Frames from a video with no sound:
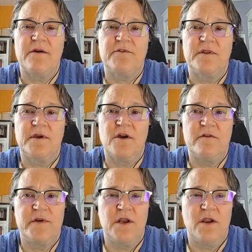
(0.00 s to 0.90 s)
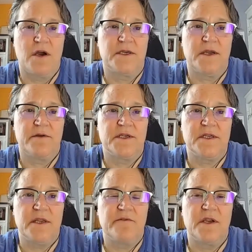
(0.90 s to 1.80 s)
after the COVID lockdown is
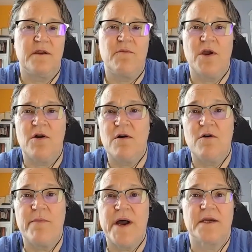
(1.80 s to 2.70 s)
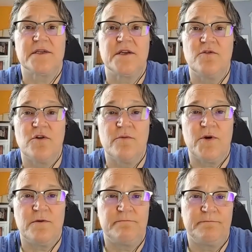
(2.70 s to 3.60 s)
lifted and we all go back to normal.